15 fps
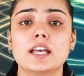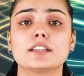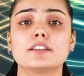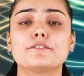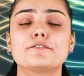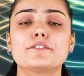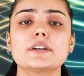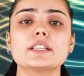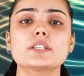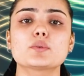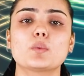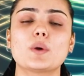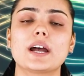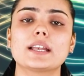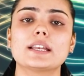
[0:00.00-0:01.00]
The first
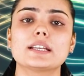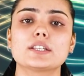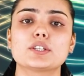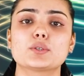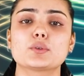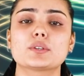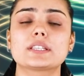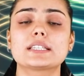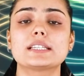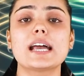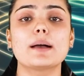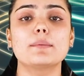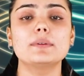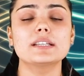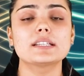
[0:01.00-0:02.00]
one is to
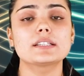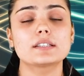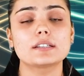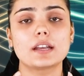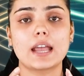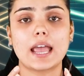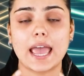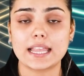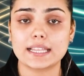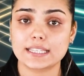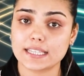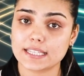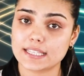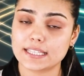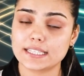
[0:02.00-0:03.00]
establish and
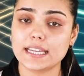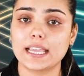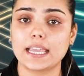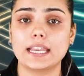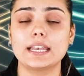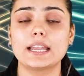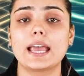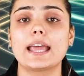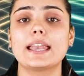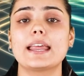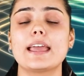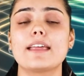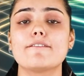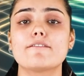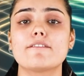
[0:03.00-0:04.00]
sustain an
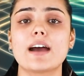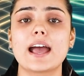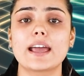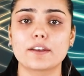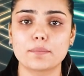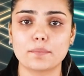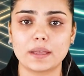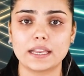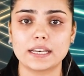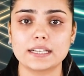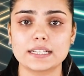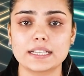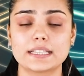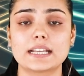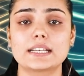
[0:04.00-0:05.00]

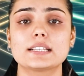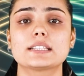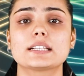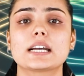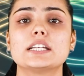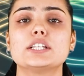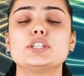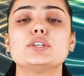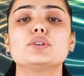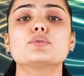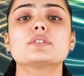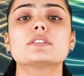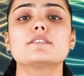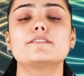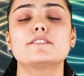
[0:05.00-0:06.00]
environment that is
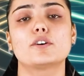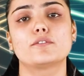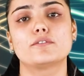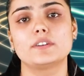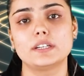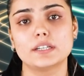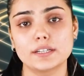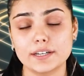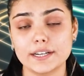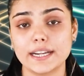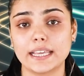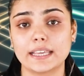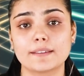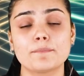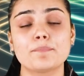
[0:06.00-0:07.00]
conducive of
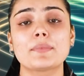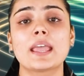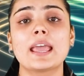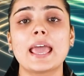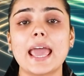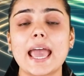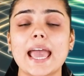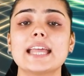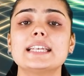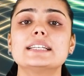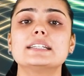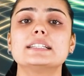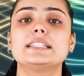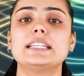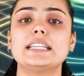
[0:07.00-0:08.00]
learning
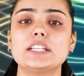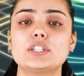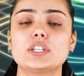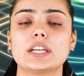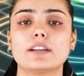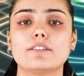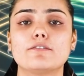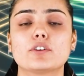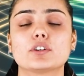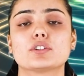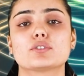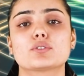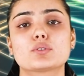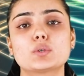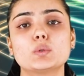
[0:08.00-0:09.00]
and teaching for
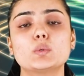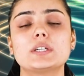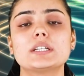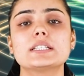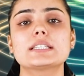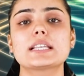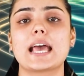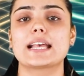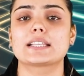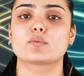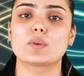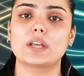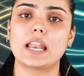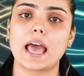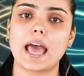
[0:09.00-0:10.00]
the students as
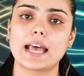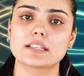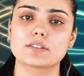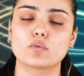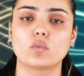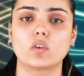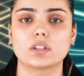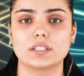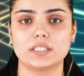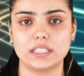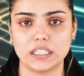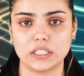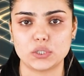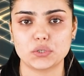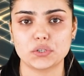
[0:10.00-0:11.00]
well as for the
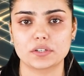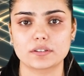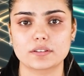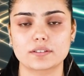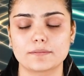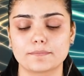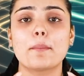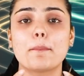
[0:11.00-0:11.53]
teachers.